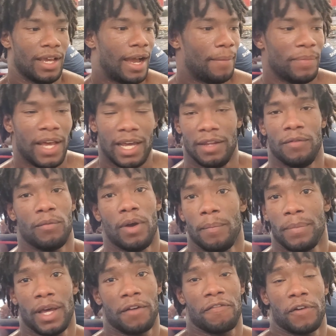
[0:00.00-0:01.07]
I'm not even,
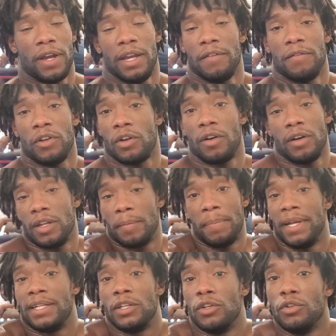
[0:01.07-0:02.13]
I'm not afraid, you know, the
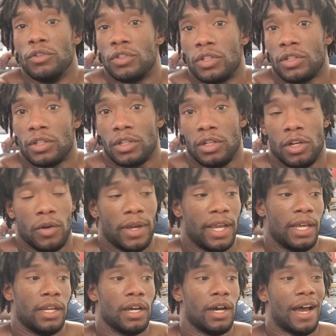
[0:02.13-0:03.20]
big dudes, you know,
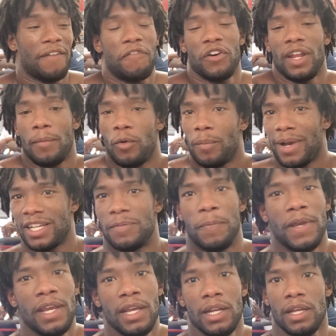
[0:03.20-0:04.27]
and uh, I feel that with my
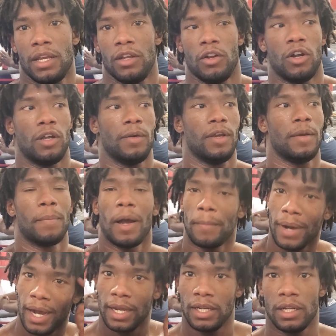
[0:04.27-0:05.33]
speed, you know, in my
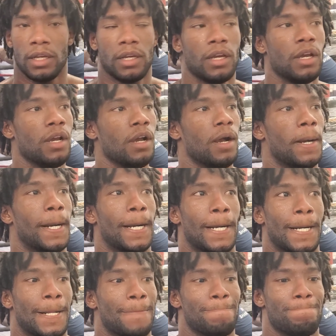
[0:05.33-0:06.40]
mind,
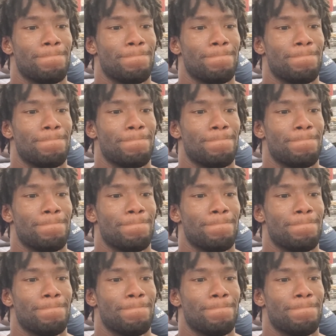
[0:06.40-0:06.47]
uh,